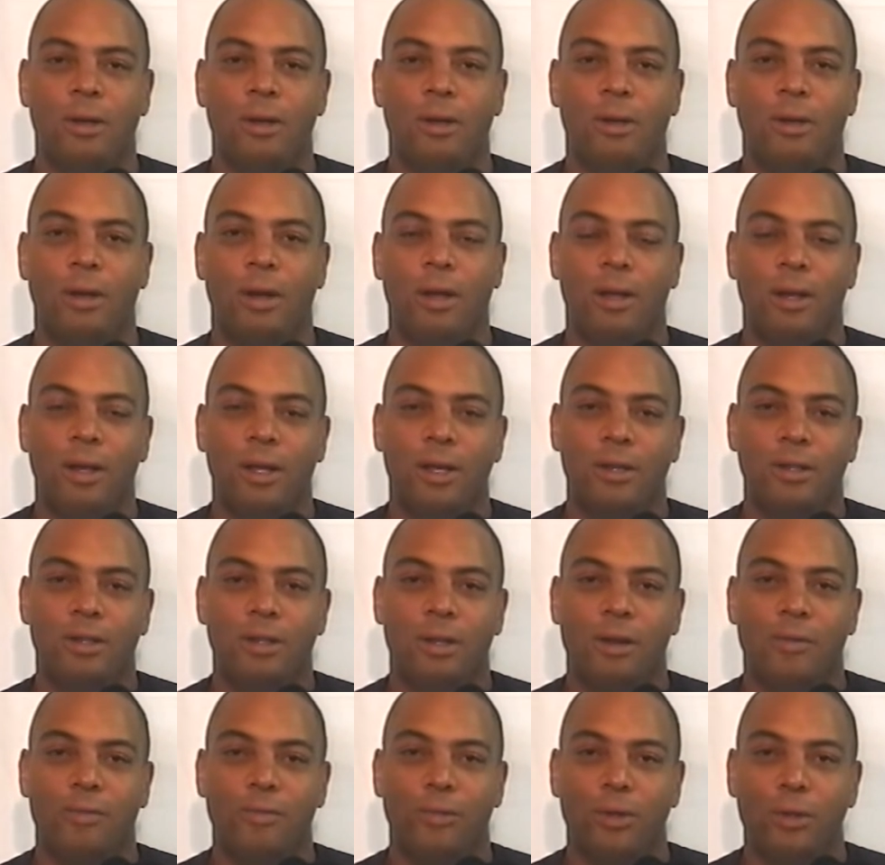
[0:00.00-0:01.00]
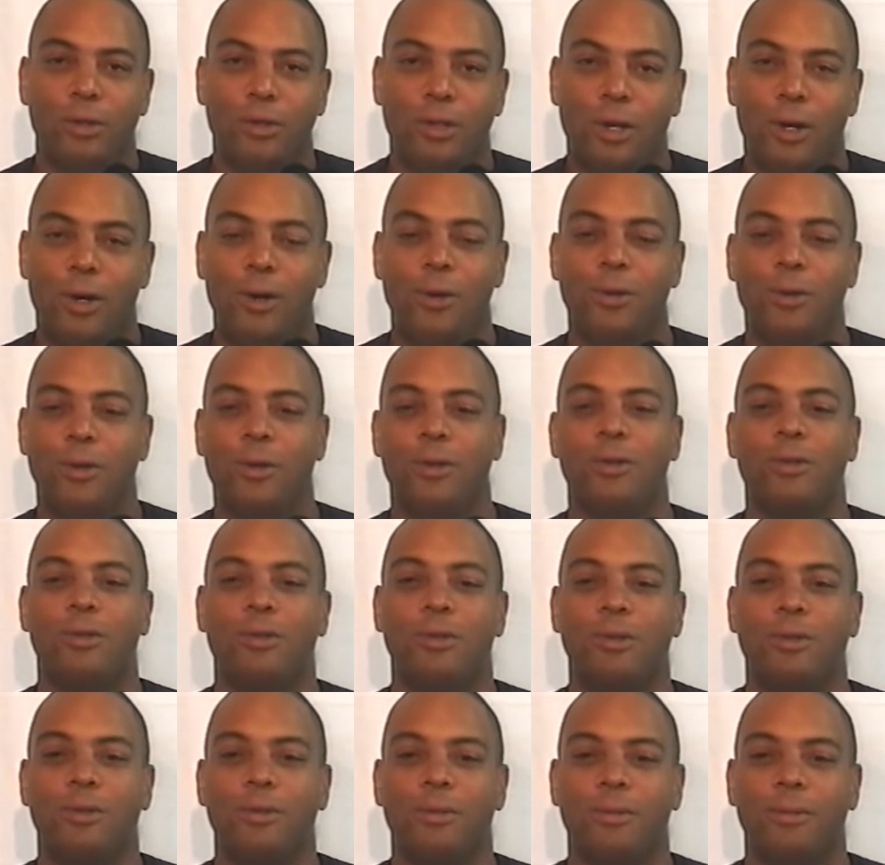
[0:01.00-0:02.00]
a list of the
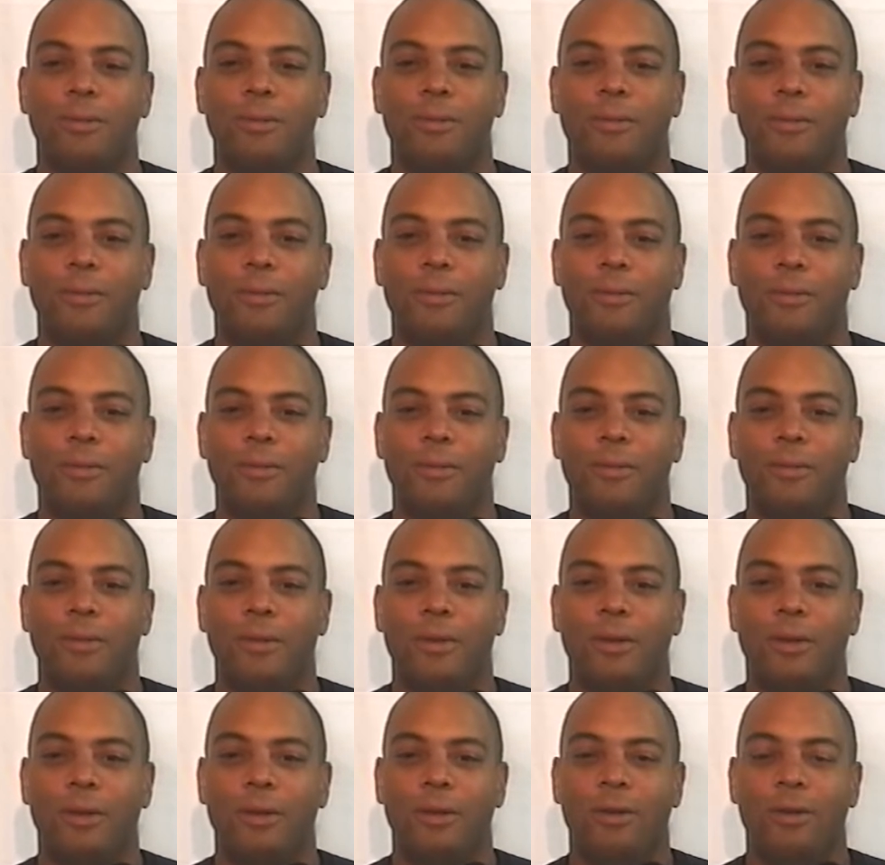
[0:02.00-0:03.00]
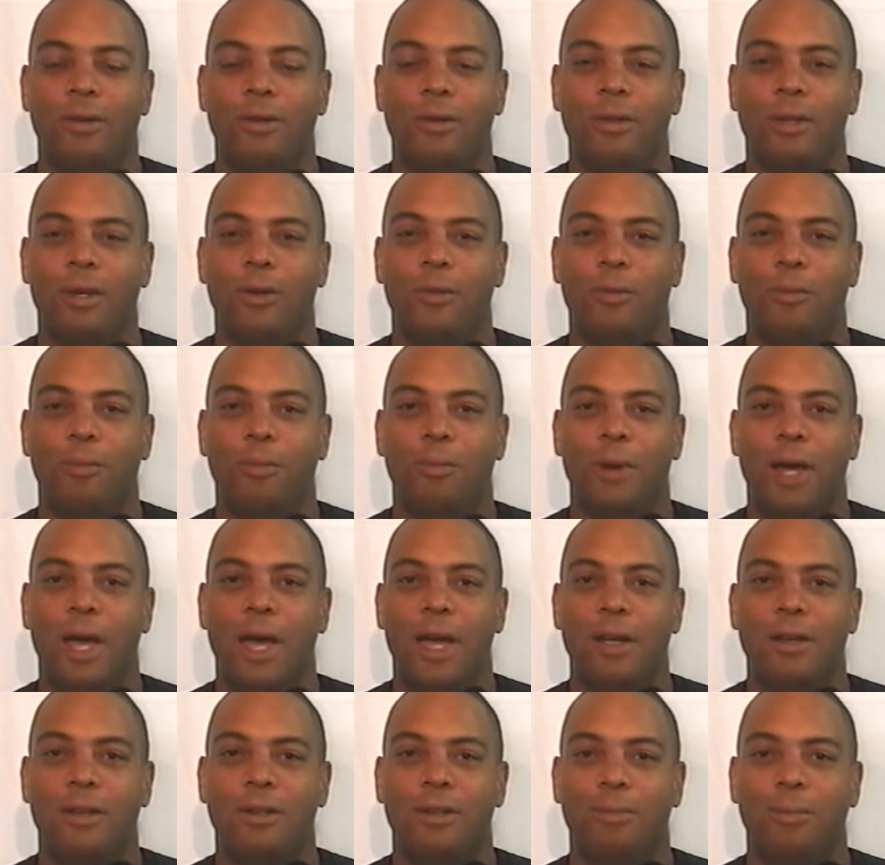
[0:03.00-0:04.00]
donors that would
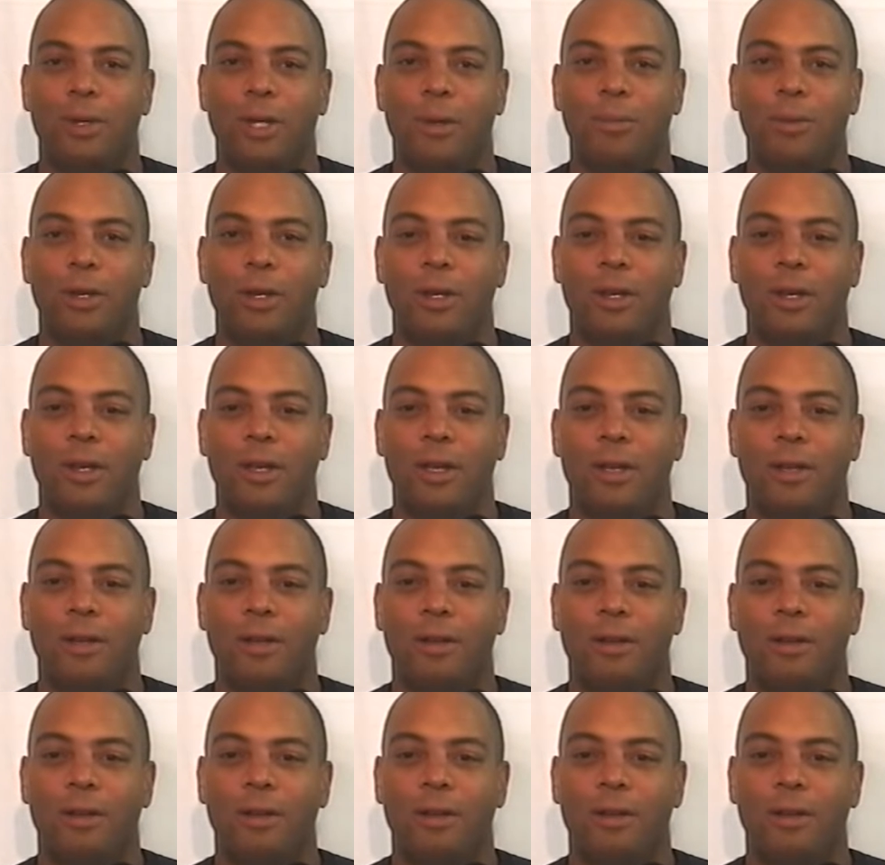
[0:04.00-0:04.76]
back Amendment E.